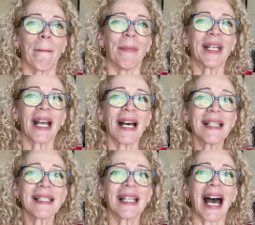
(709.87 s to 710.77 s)

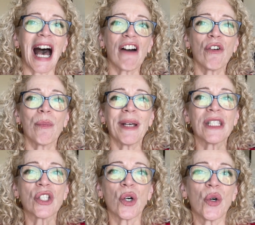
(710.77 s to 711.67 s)
Because
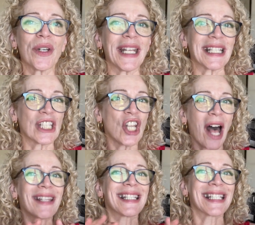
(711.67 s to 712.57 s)
avobenzone is
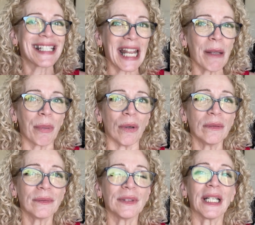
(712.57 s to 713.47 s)
not
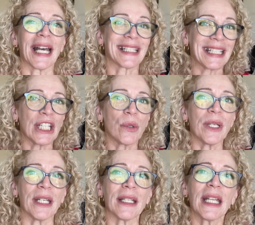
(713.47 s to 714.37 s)
stable as an
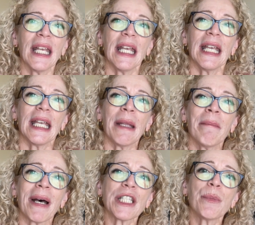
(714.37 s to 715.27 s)
ingredient, it
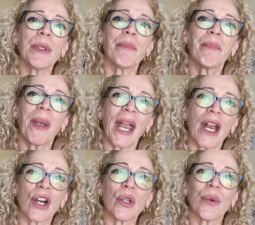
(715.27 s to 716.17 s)
must be
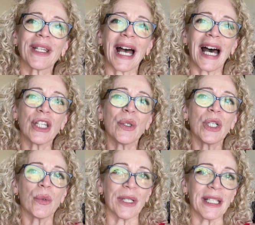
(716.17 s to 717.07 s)
paired with other
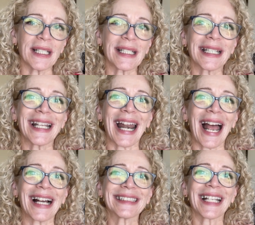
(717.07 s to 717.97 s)
ingredients that
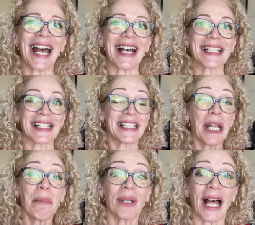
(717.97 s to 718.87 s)
acts as a
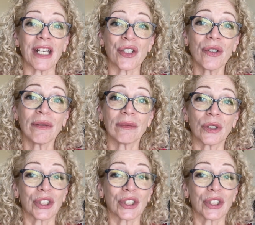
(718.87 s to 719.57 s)
stabilizer or